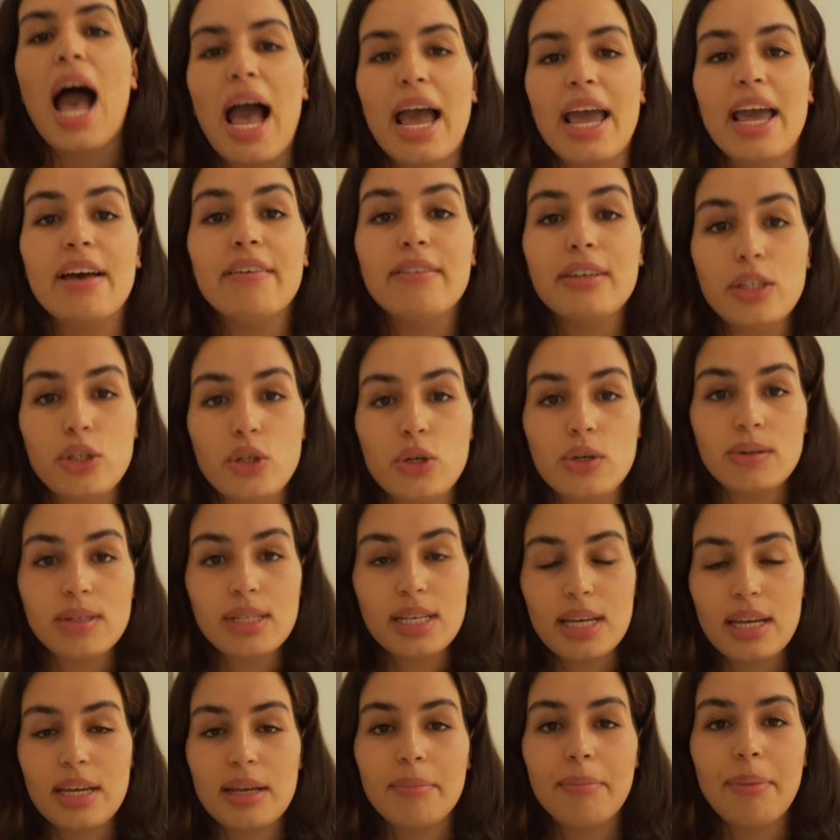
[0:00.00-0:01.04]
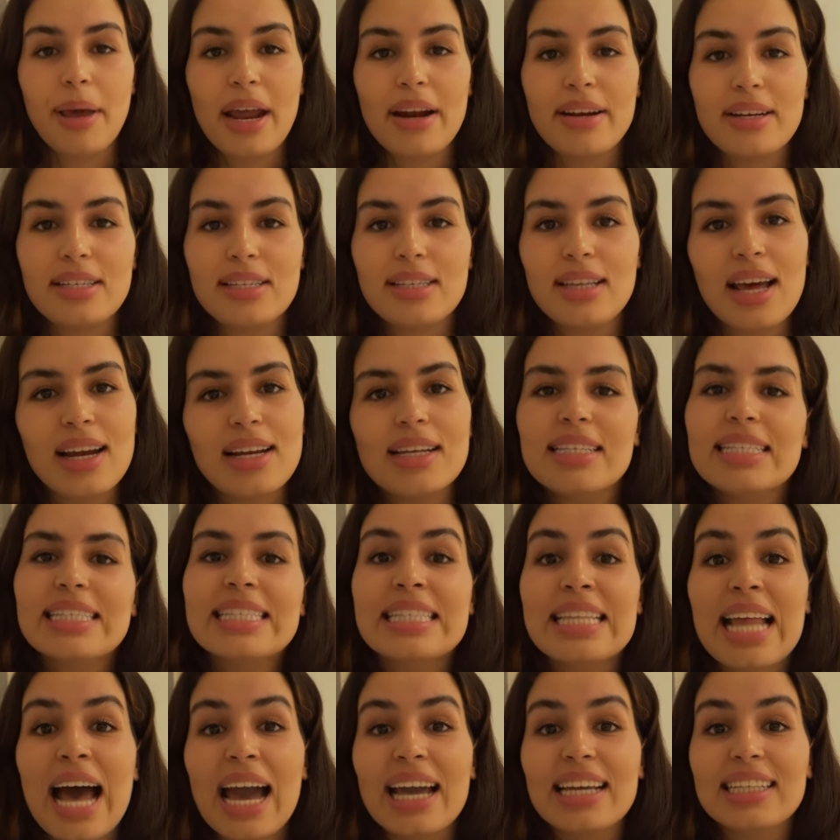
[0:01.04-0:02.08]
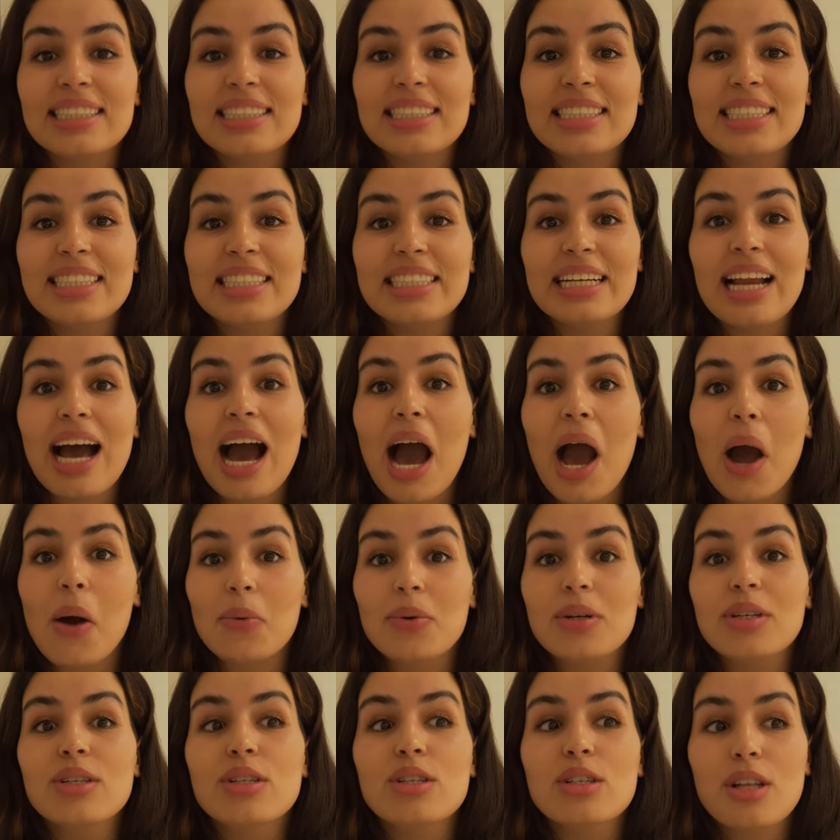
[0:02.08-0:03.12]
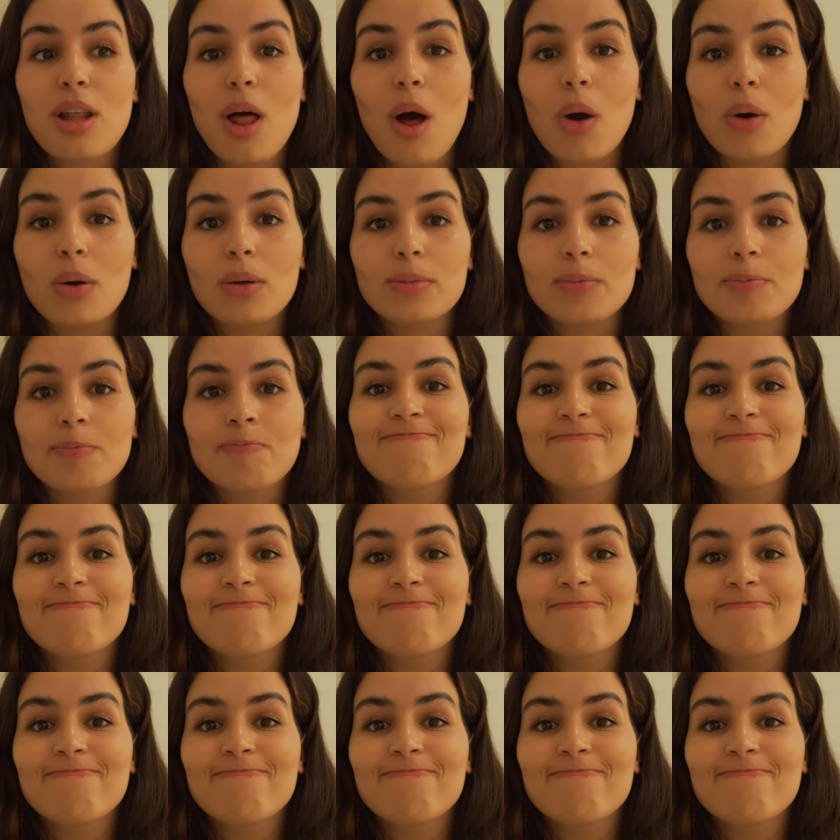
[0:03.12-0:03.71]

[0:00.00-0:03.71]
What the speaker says: I have a transit in Paris that is 19 hours long.